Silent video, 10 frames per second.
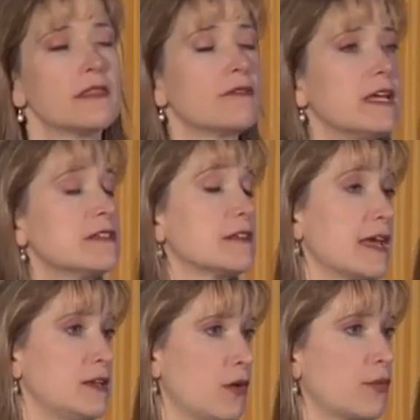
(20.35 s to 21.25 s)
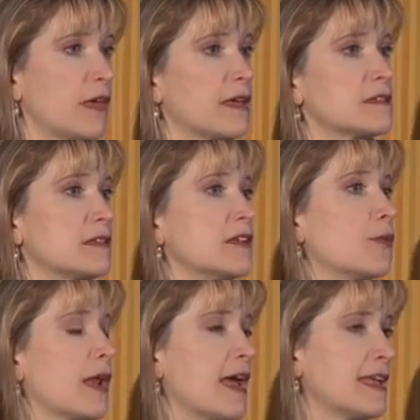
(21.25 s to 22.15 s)
The reason I know this
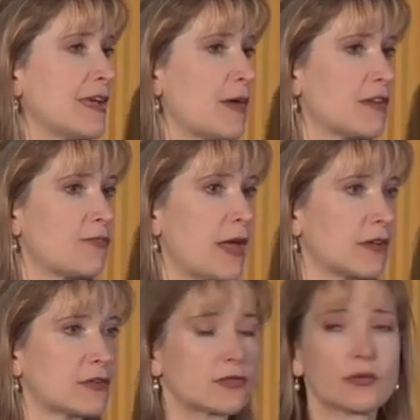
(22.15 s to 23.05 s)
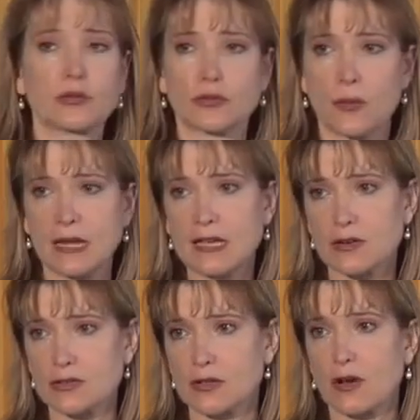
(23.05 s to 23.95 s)
is when I came out of medical school 20
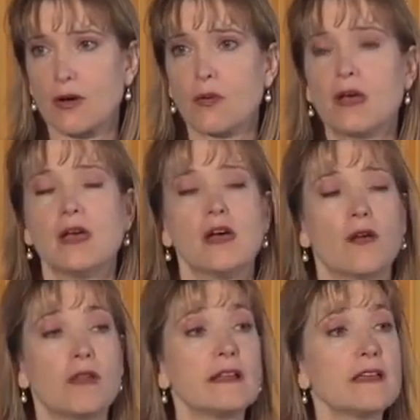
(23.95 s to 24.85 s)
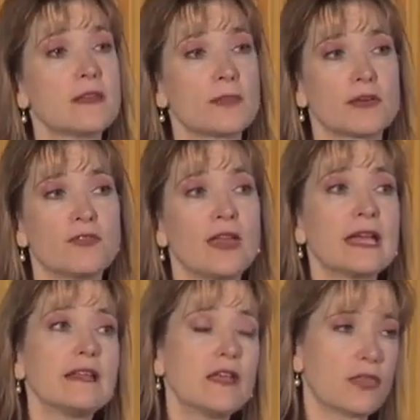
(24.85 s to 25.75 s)
years ago, really the
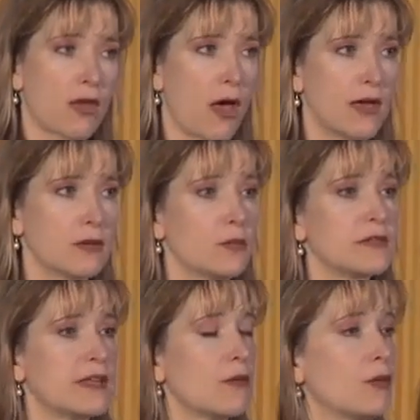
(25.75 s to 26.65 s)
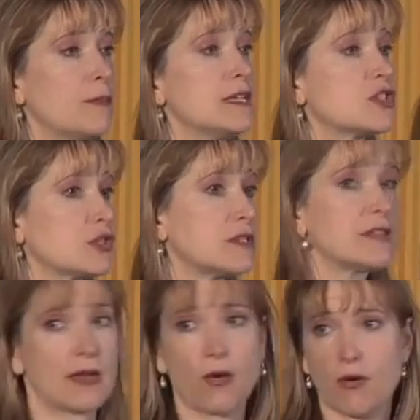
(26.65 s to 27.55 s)
prevailing thought was that women should
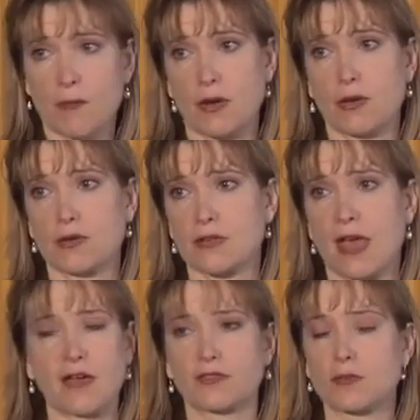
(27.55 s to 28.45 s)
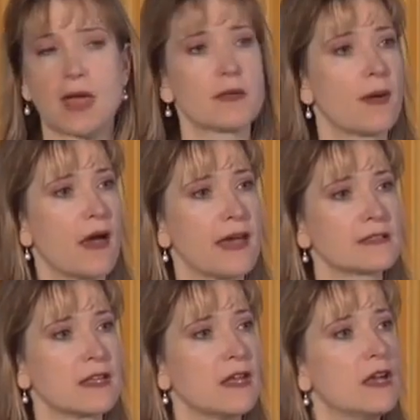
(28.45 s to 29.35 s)
take hormones after
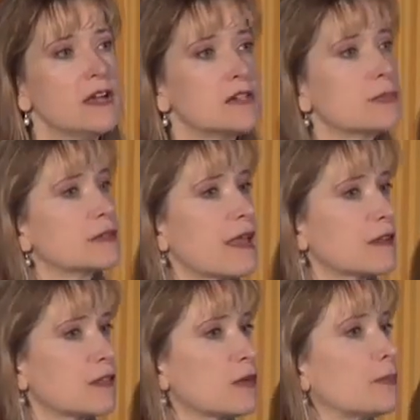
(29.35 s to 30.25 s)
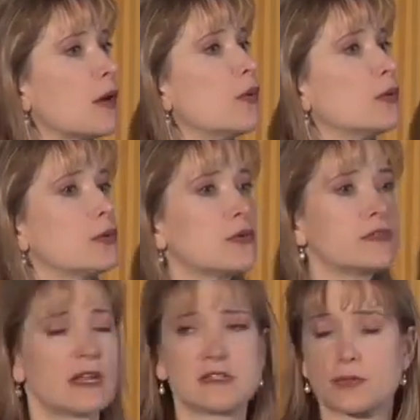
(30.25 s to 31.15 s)
menopause to protect their
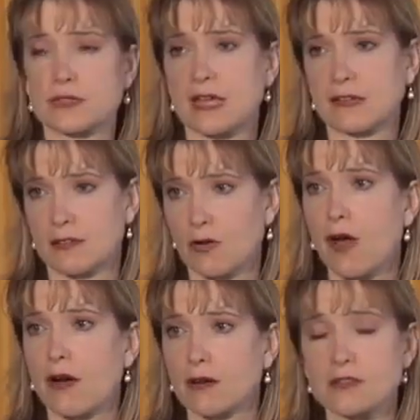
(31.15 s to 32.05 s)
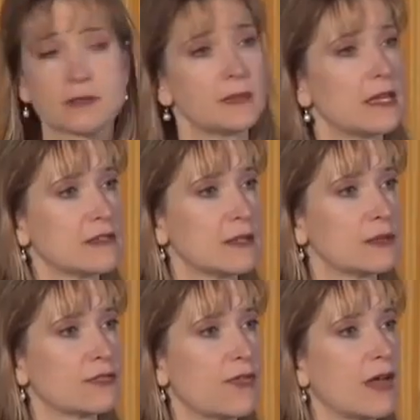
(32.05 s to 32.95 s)
bones and to protect their hearts because it
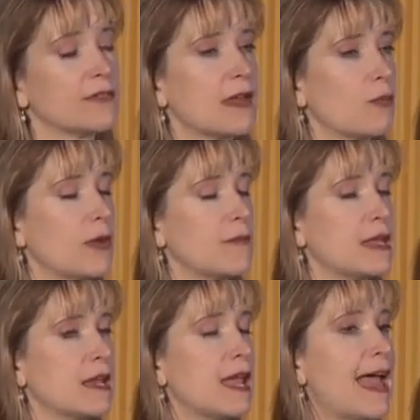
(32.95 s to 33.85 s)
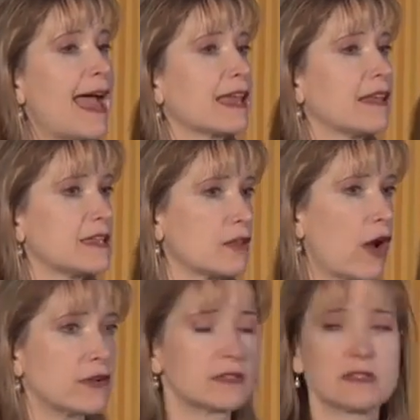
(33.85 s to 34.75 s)
was felt that women had less
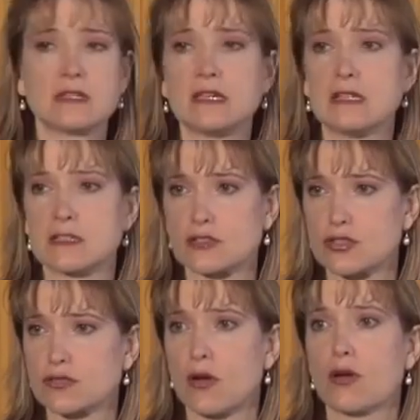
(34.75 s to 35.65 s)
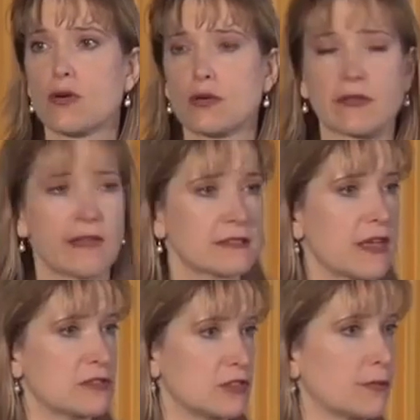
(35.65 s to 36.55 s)
heart disease and stroke and less
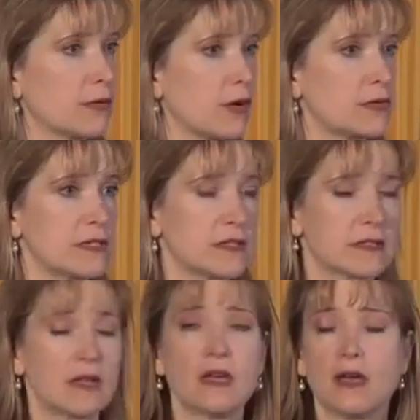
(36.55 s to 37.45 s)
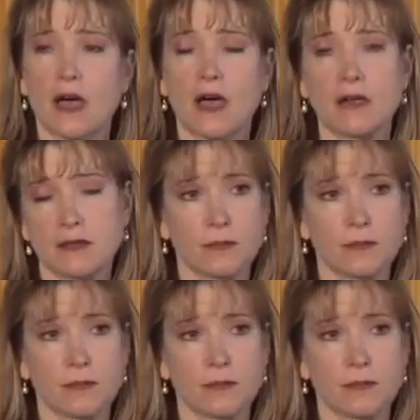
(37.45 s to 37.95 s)
osteoporosis uh,